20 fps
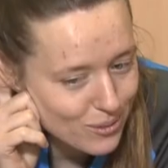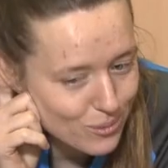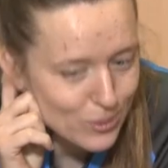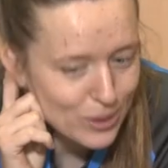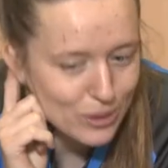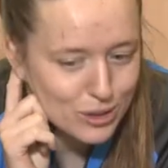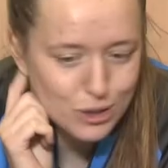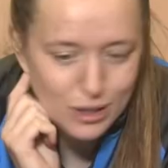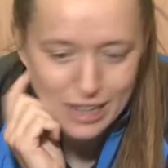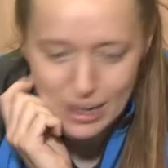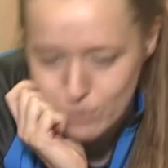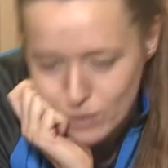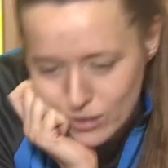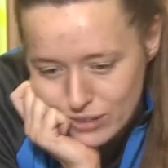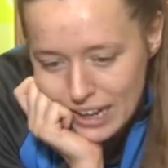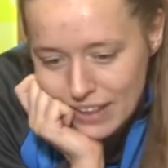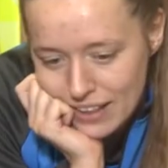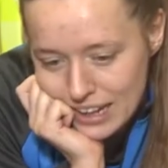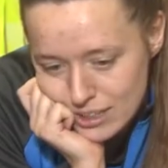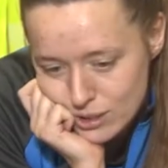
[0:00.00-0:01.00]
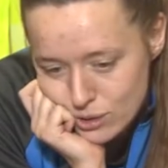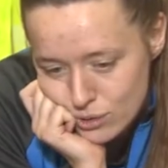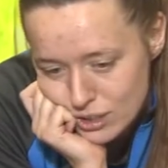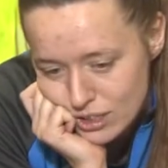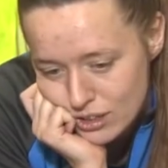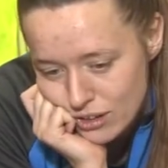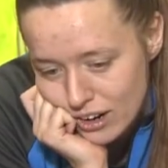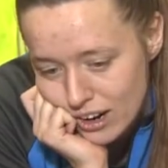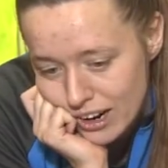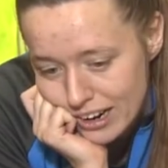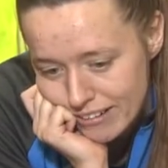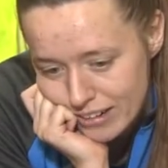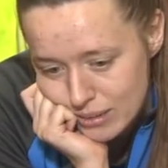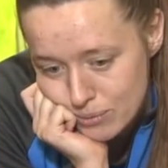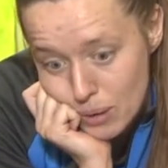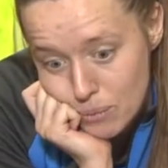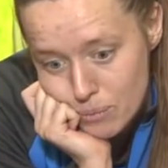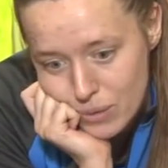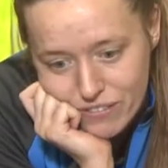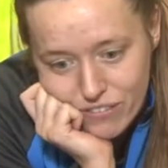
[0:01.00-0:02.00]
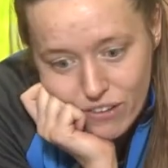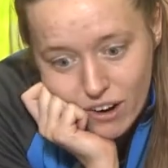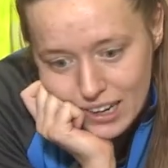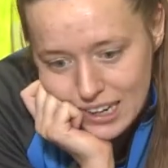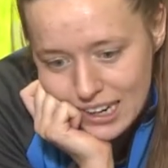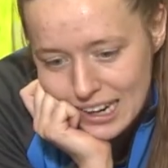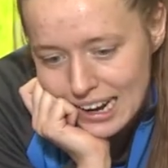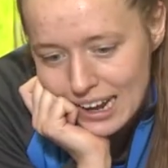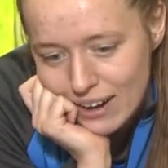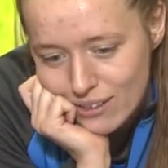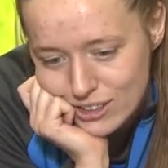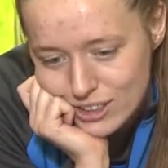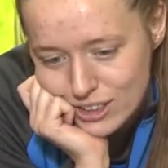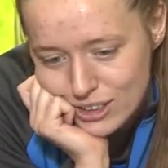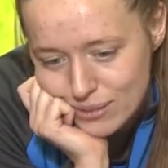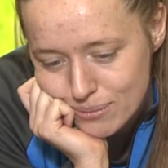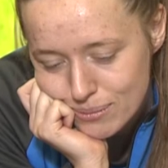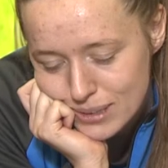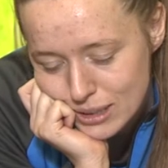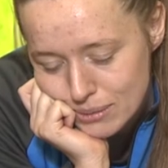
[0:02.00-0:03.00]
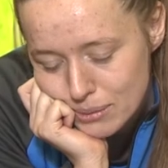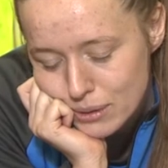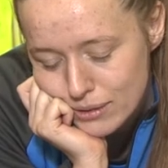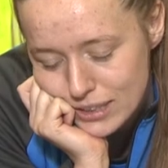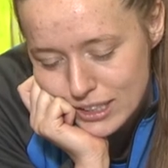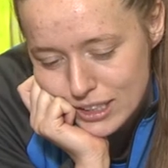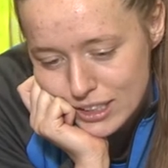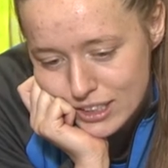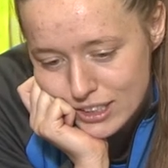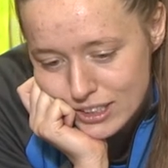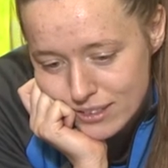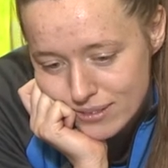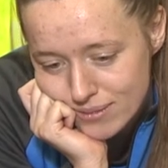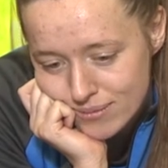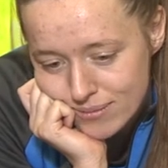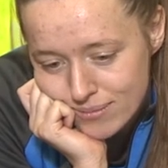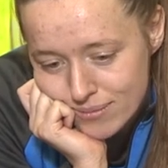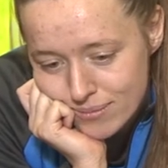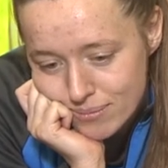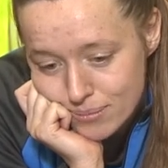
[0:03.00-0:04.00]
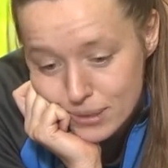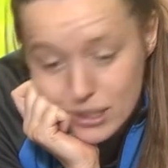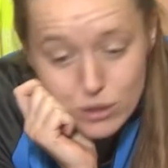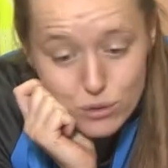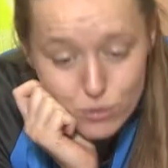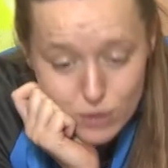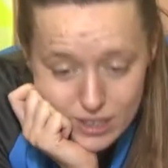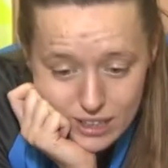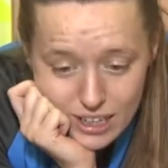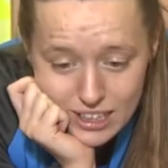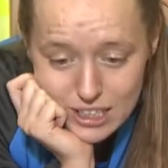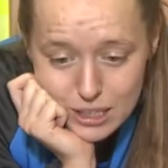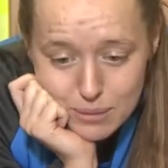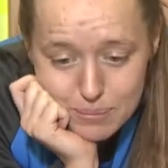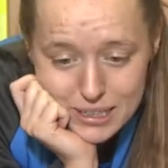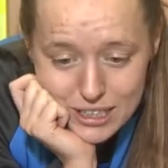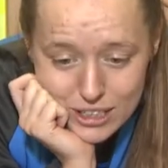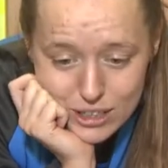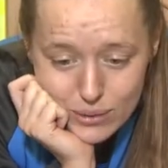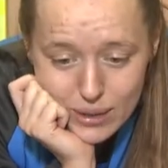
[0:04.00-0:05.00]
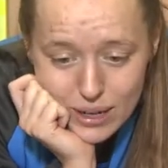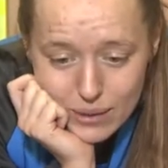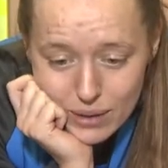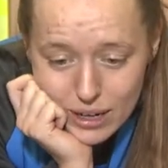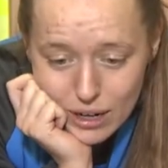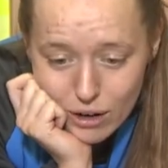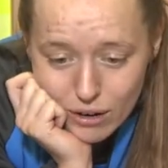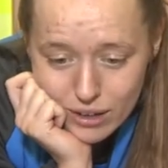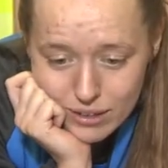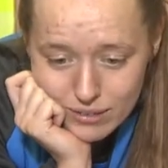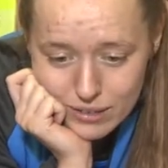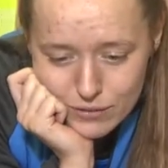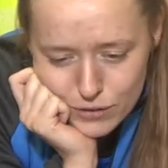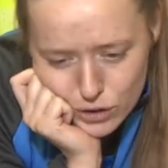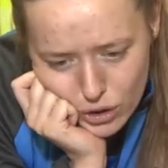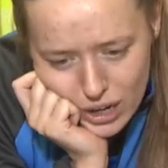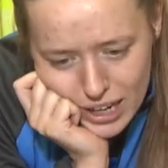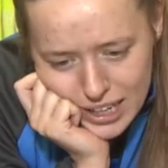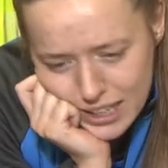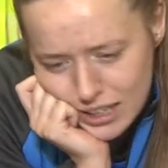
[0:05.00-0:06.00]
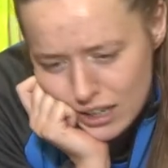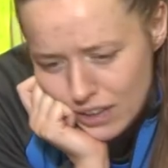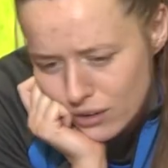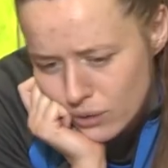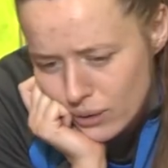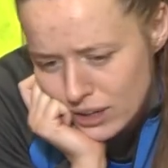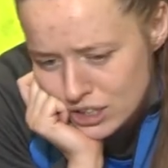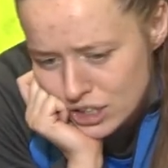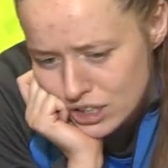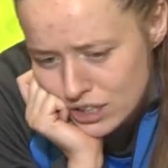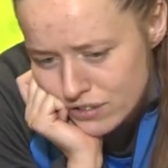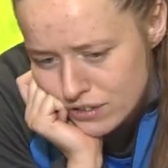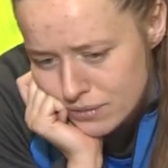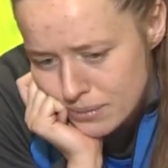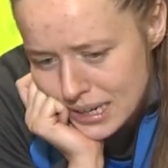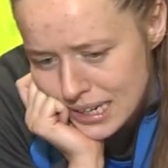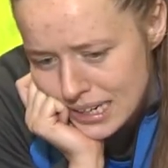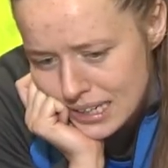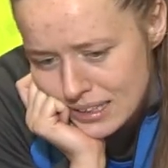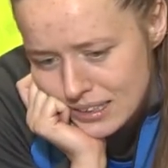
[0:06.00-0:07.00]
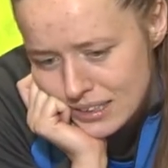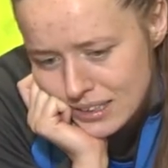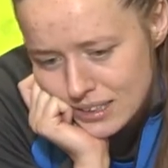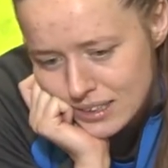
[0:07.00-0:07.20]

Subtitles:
we'll get that sorted on our end when we're finally allowed to. That'd be really good. But it was really nice to speak to you anyway, Lauren. Have you got any other questions for me?